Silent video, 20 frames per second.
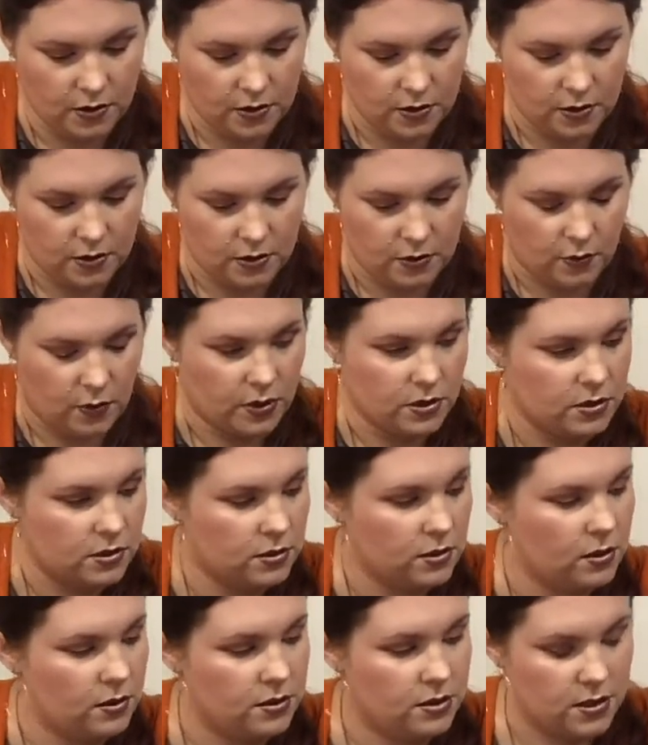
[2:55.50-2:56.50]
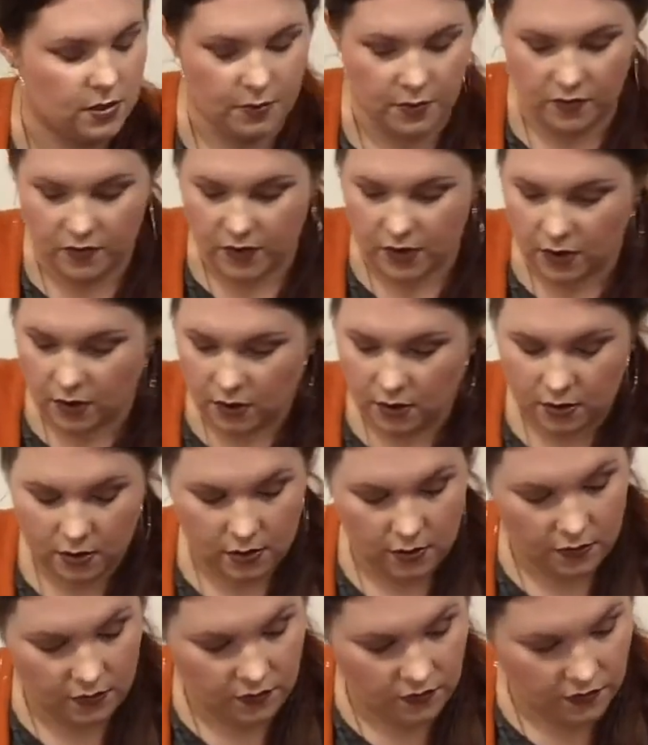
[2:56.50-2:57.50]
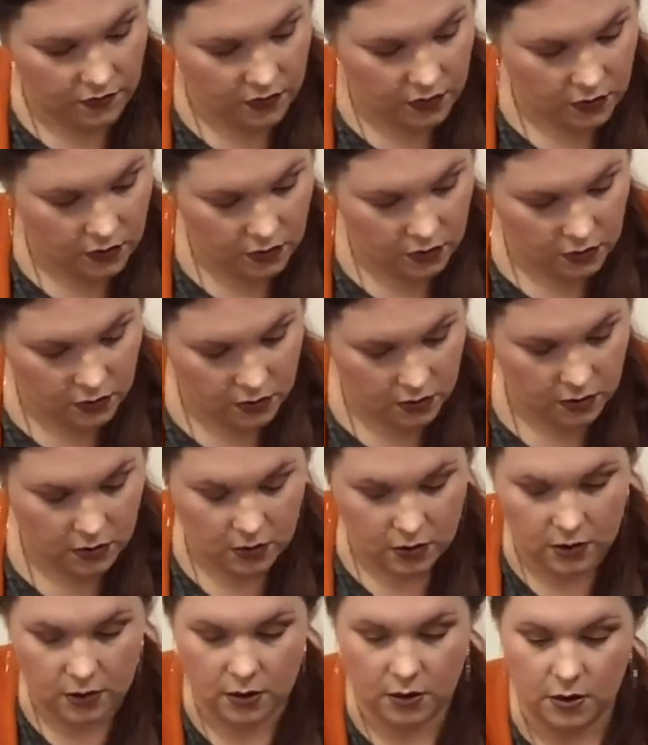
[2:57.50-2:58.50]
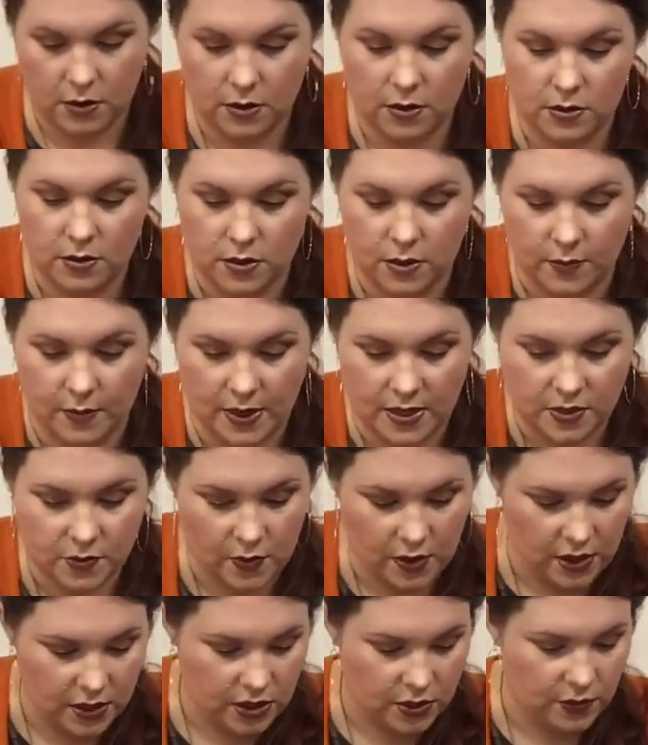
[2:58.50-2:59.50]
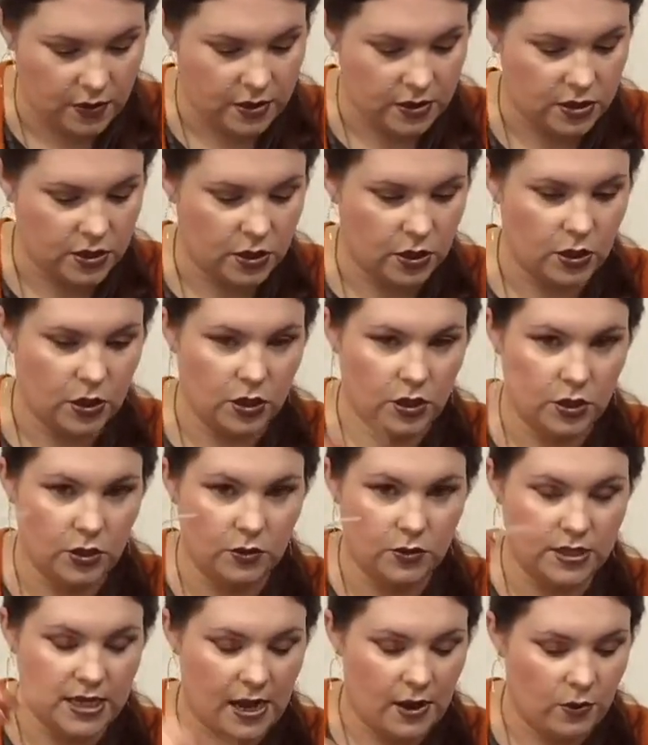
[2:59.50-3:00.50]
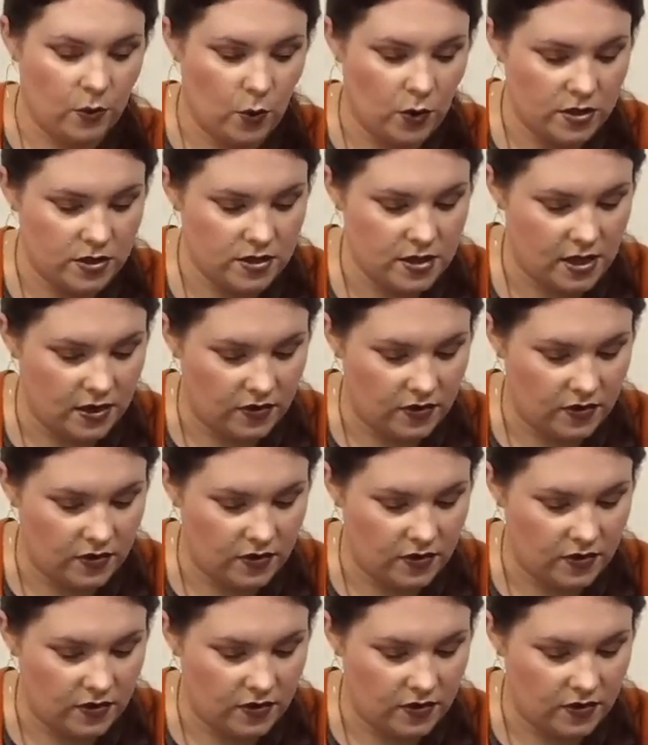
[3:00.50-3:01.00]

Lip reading: So let's cut some of it off. So the best way to do it is to glue down one side